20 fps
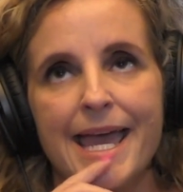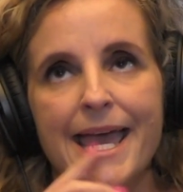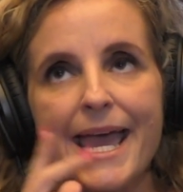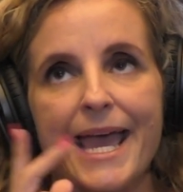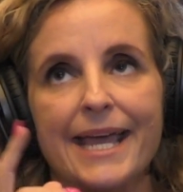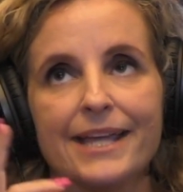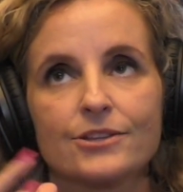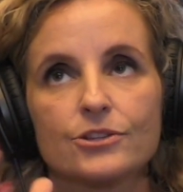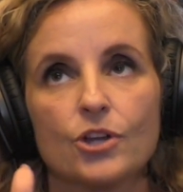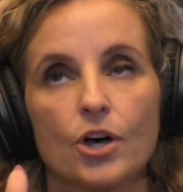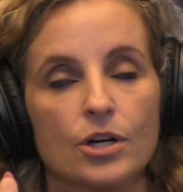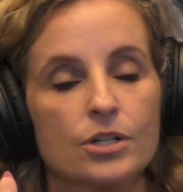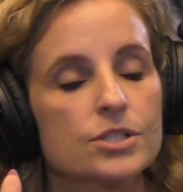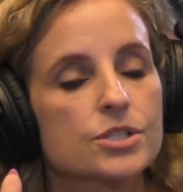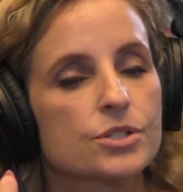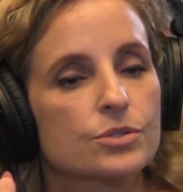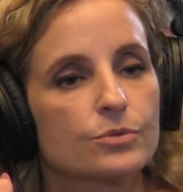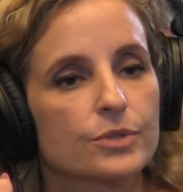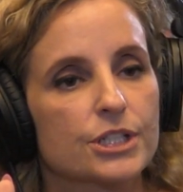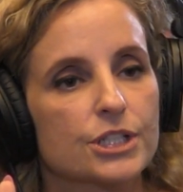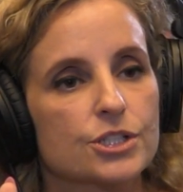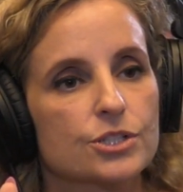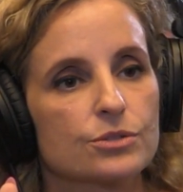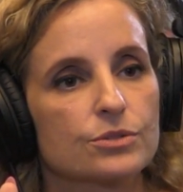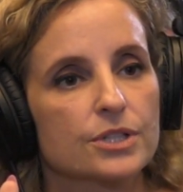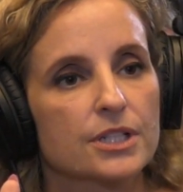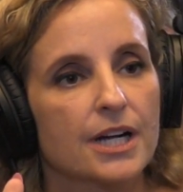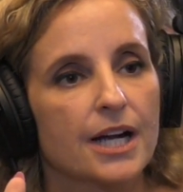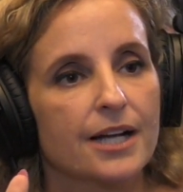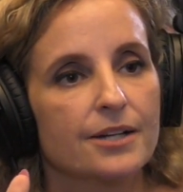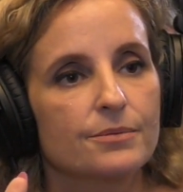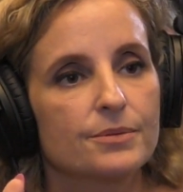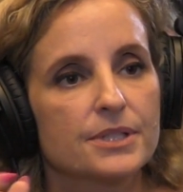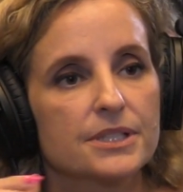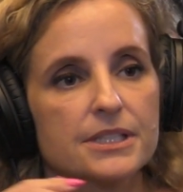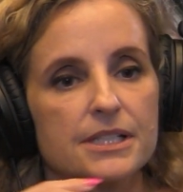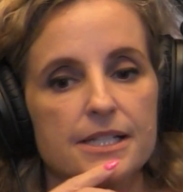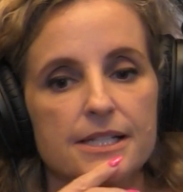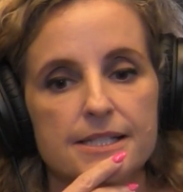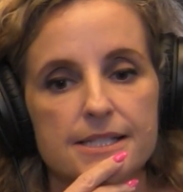And long story short, I
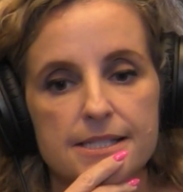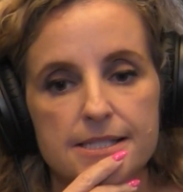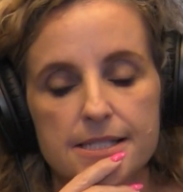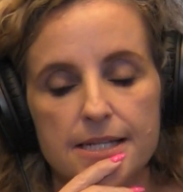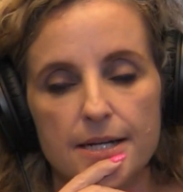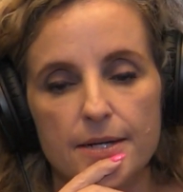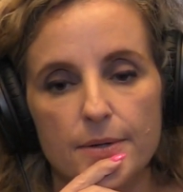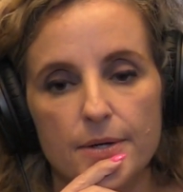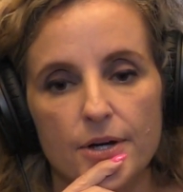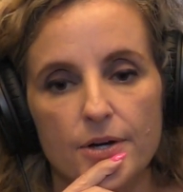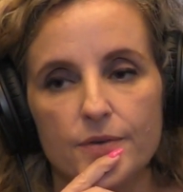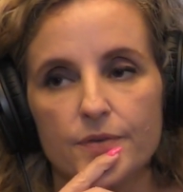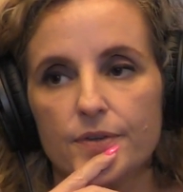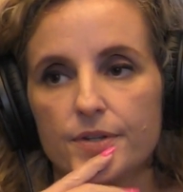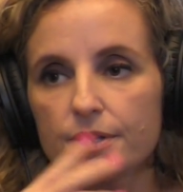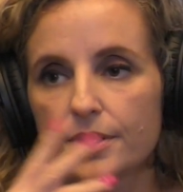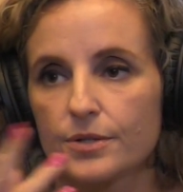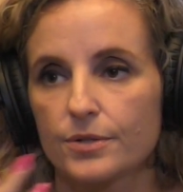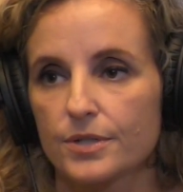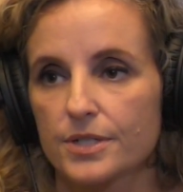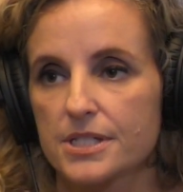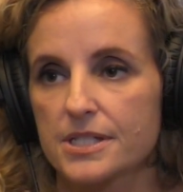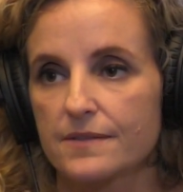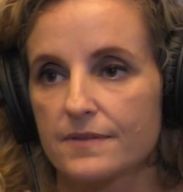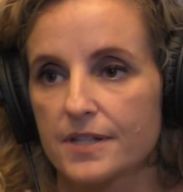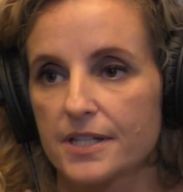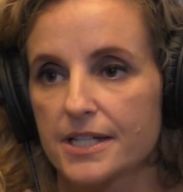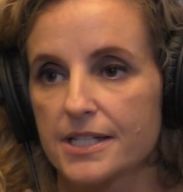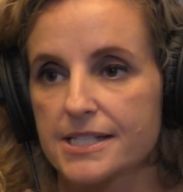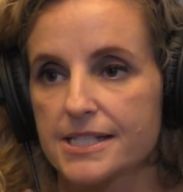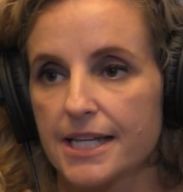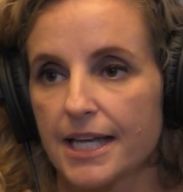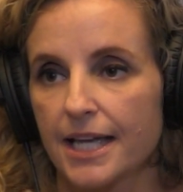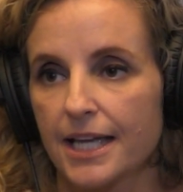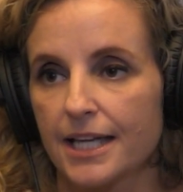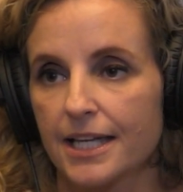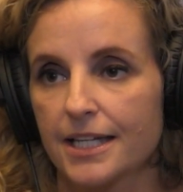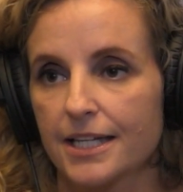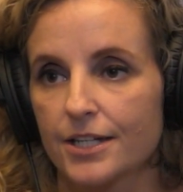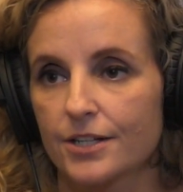realized over the course of the last
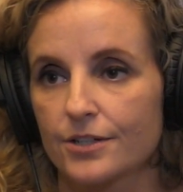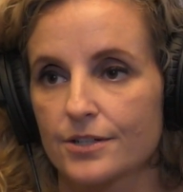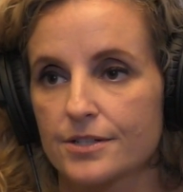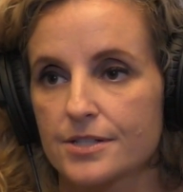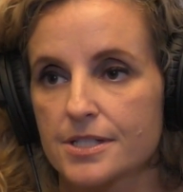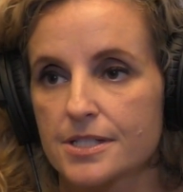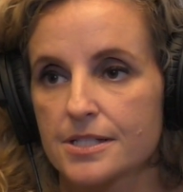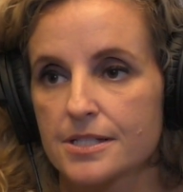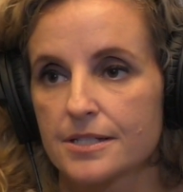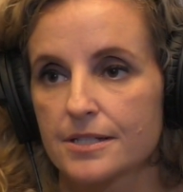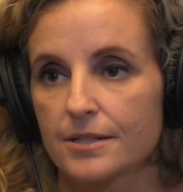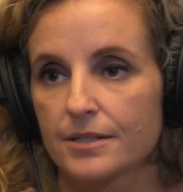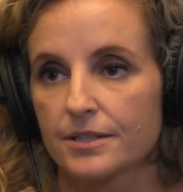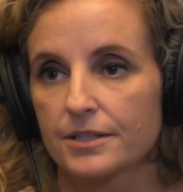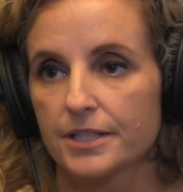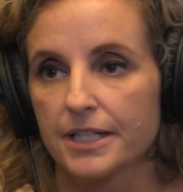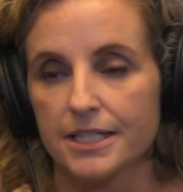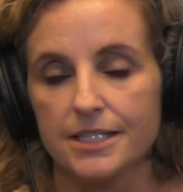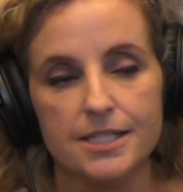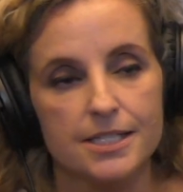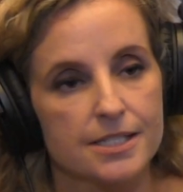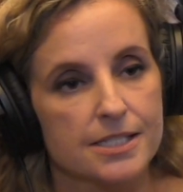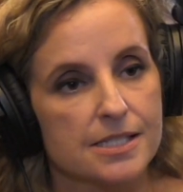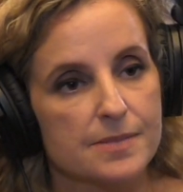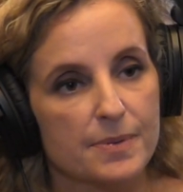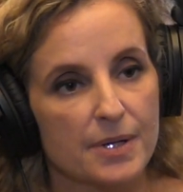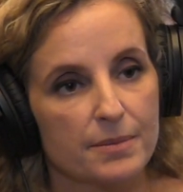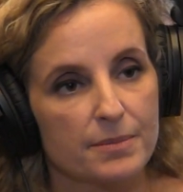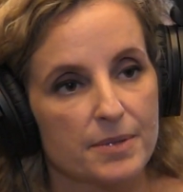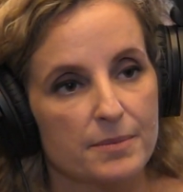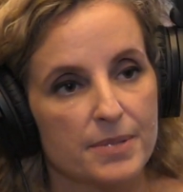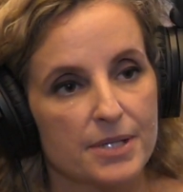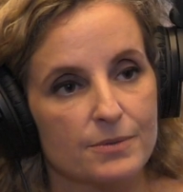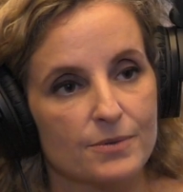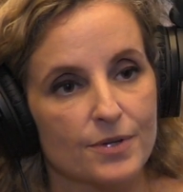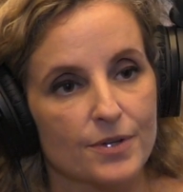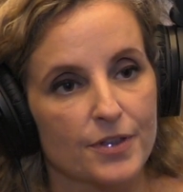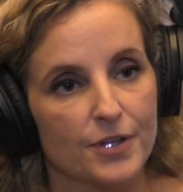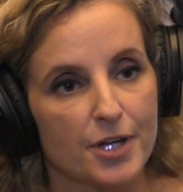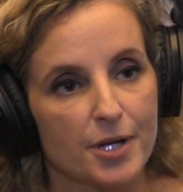8 years, LinkedIn has probably been
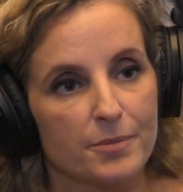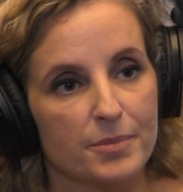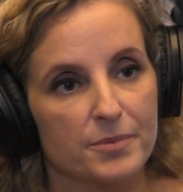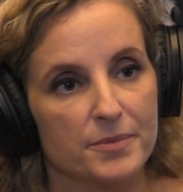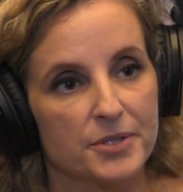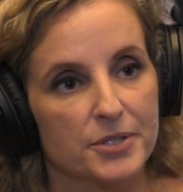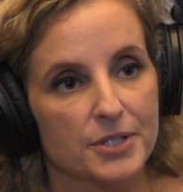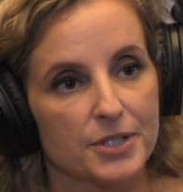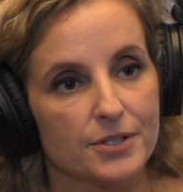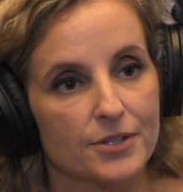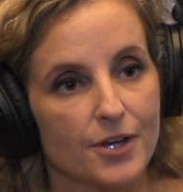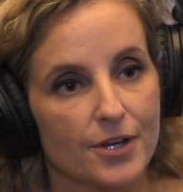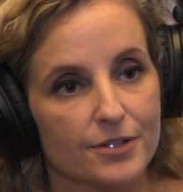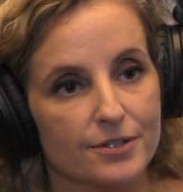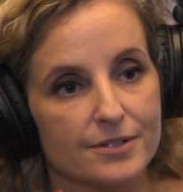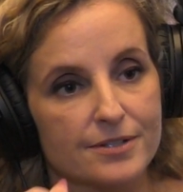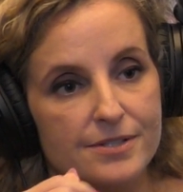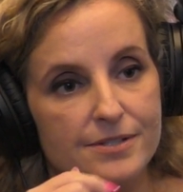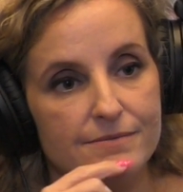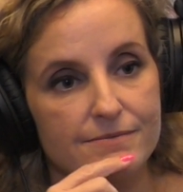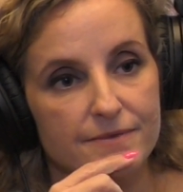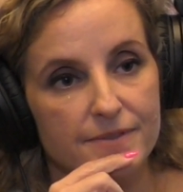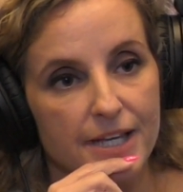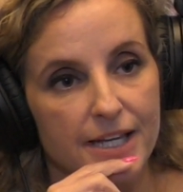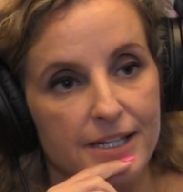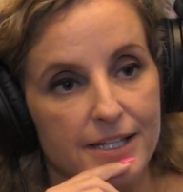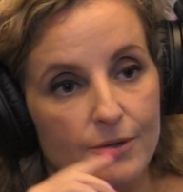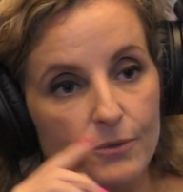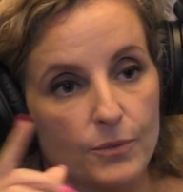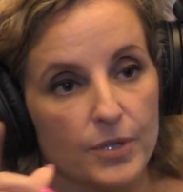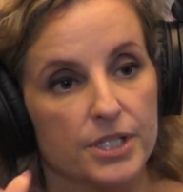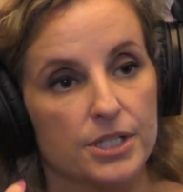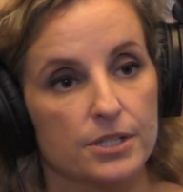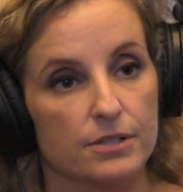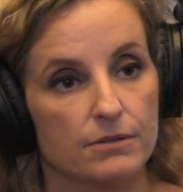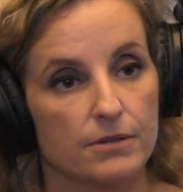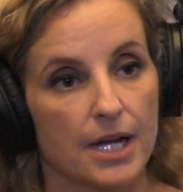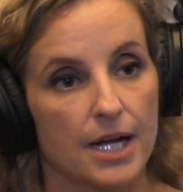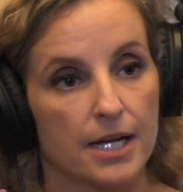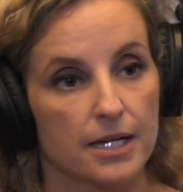worth a couple $1 million, when
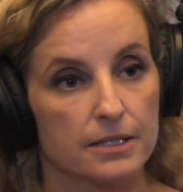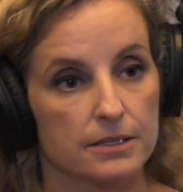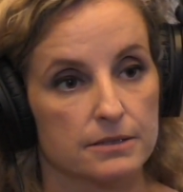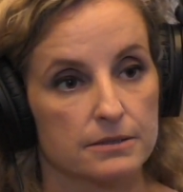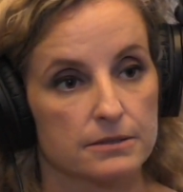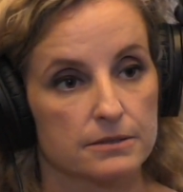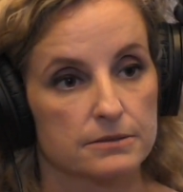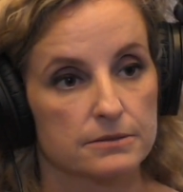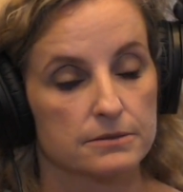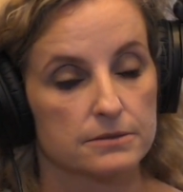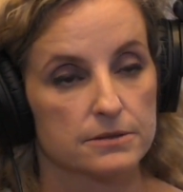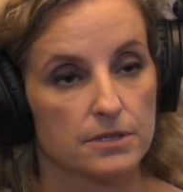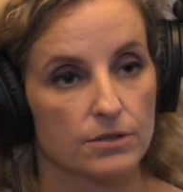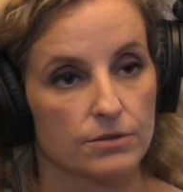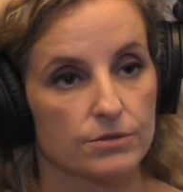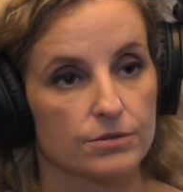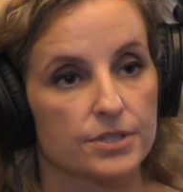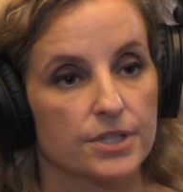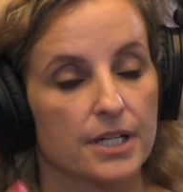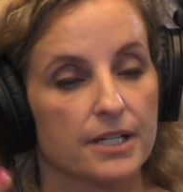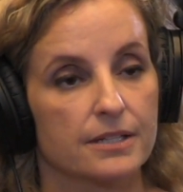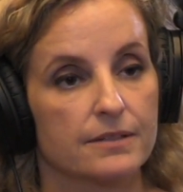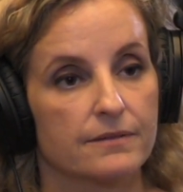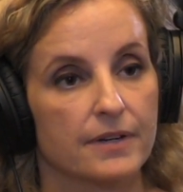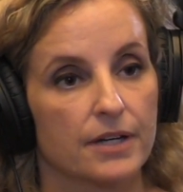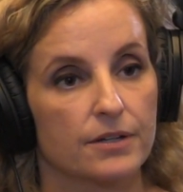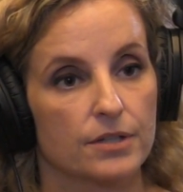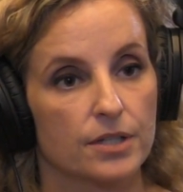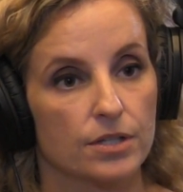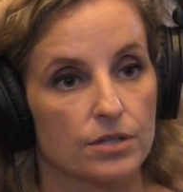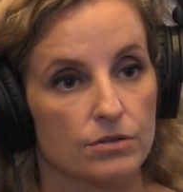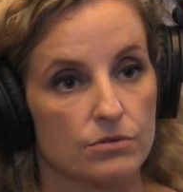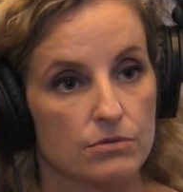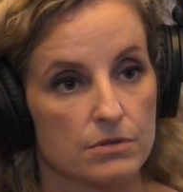you add total client value.